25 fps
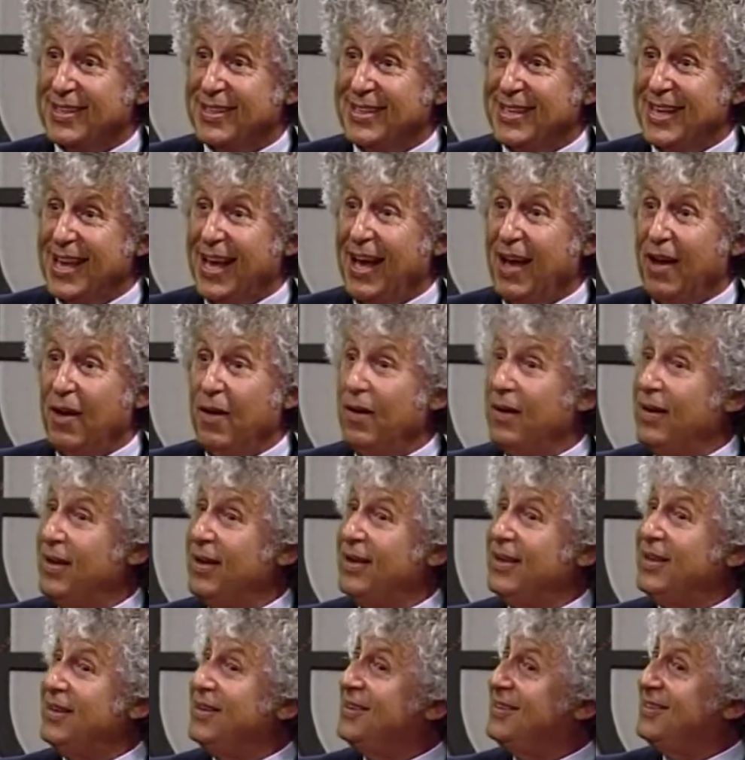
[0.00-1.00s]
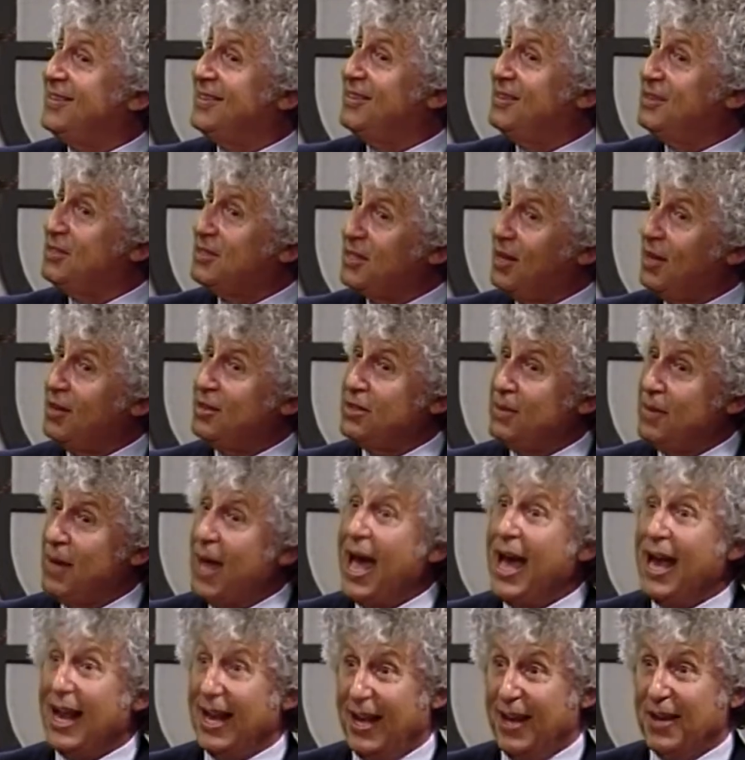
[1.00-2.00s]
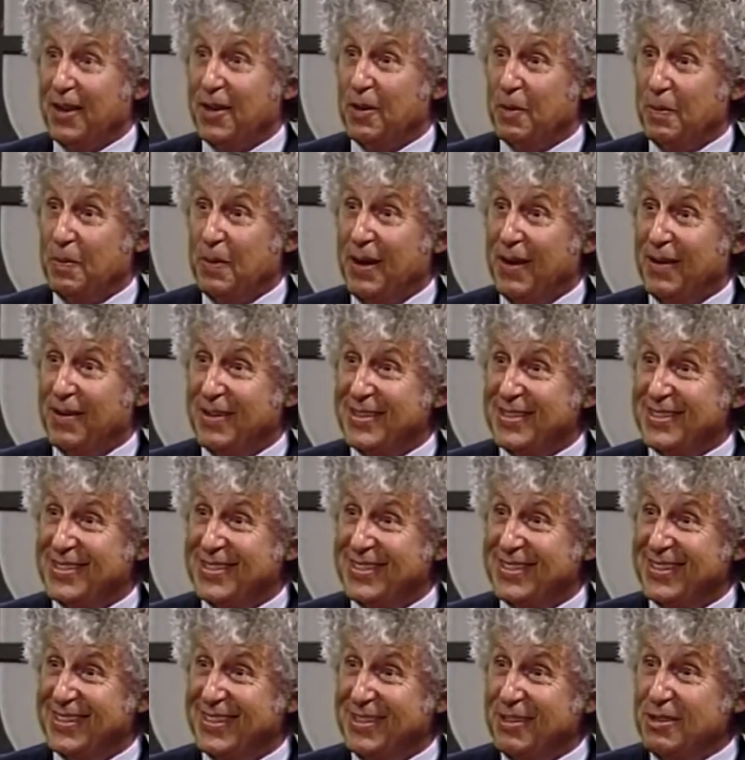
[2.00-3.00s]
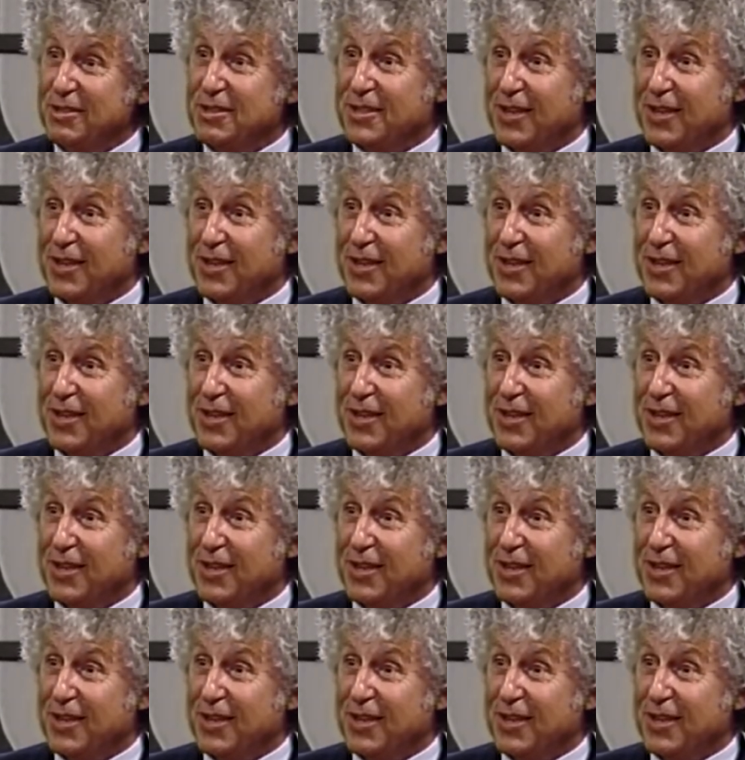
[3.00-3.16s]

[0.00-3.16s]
Now, you start to act like your parents. You